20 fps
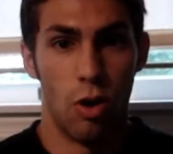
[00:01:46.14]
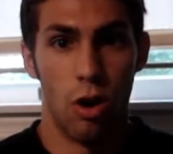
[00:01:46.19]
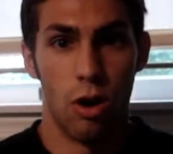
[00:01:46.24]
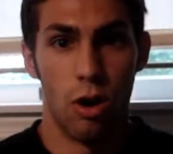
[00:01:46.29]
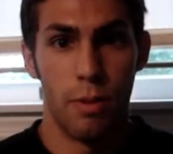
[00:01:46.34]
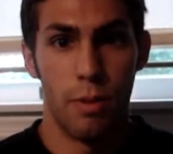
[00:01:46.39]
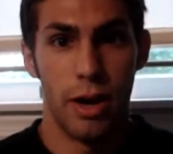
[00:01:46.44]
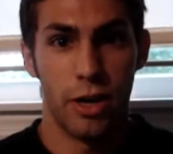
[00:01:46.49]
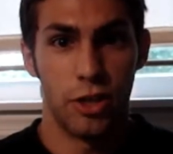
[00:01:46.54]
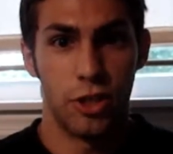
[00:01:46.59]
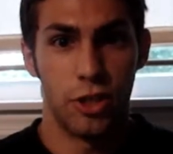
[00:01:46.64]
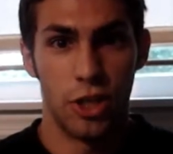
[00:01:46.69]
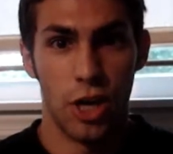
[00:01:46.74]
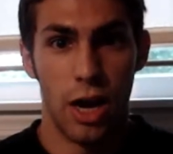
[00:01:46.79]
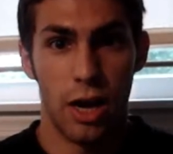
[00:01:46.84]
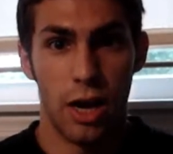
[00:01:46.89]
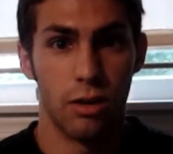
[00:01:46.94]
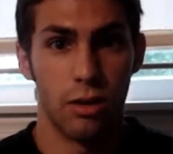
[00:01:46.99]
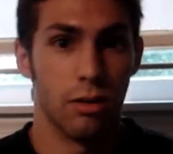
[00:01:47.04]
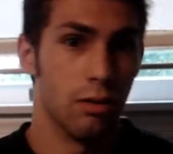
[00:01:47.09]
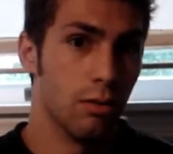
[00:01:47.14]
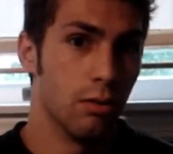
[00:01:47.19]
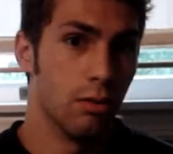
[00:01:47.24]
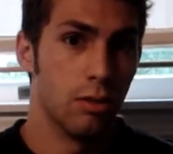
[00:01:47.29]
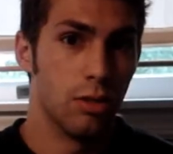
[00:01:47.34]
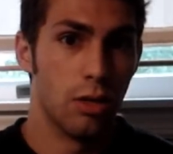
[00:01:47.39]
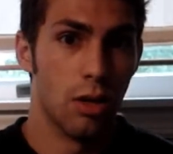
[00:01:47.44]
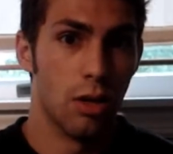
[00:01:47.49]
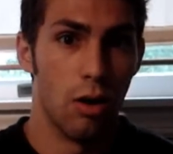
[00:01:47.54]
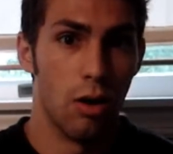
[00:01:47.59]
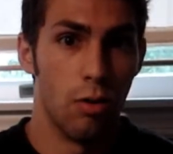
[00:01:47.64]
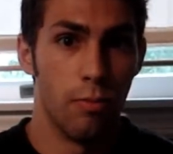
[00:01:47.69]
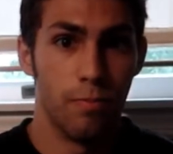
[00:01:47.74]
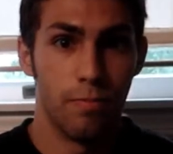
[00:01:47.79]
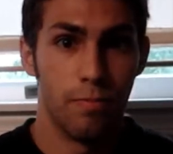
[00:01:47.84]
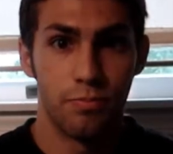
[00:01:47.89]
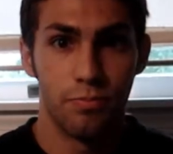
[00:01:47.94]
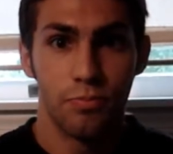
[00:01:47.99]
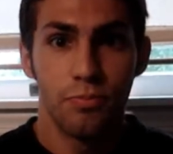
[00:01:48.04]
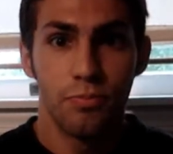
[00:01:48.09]
automatic shotgun. So
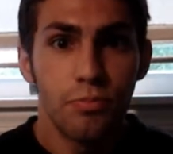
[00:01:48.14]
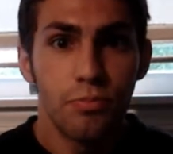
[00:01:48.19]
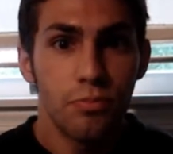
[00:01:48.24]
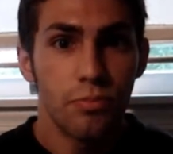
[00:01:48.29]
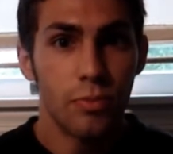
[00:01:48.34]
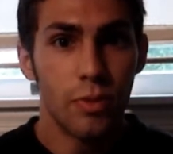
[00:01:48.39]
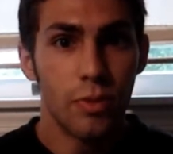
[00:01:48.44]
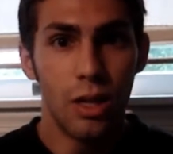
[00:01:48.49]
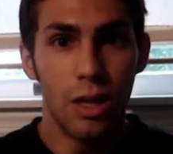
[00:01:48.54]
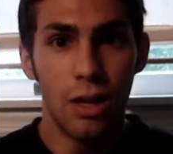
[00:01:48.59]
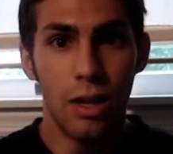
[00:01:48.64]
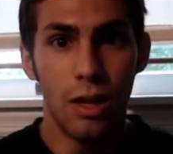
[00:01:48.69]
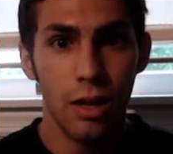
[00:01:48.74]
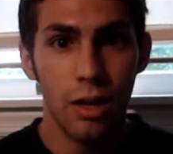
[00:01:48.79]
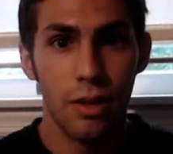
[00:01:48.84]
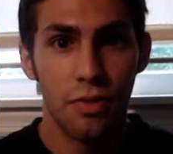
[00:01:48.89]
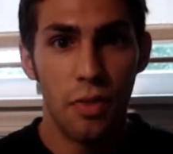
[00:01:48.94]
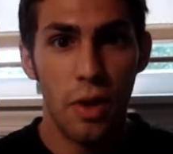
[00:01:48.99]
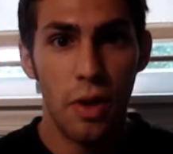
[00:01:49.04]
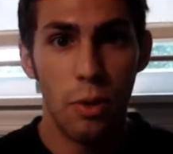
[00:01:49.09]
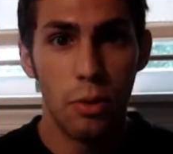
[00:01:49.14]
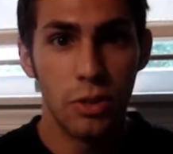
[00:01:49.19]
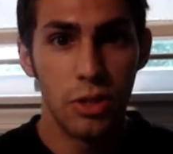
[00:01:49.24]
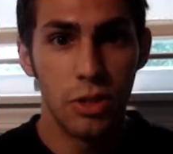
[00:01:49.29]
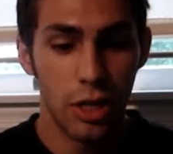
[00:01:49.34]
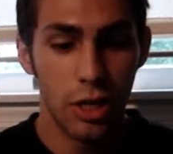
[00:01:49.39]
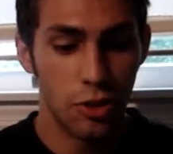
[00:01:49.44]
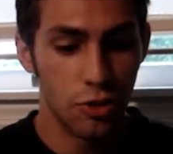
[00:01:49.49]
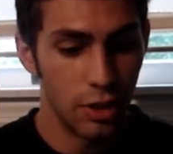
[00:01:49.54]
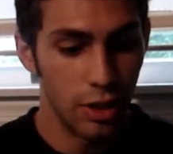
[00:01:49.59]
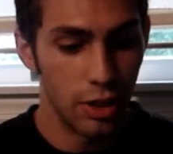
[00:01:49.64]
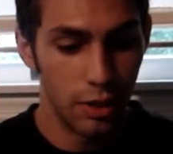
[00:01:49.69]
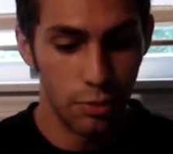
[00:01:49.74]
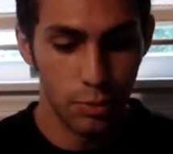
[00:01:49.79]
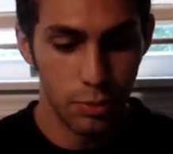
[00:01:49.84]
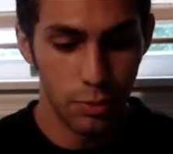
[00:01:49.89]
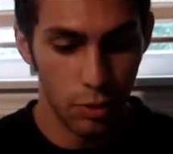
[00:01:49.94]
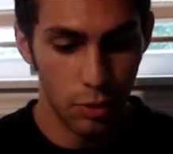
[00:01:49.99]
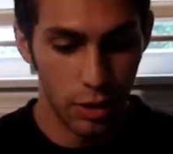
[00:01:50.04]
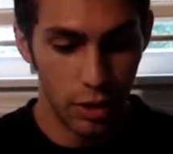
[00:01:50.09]
that was Adrien. He
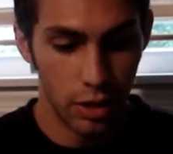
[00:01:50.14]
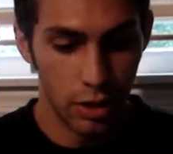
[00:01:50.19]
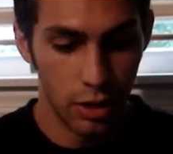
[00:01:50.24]
was pretty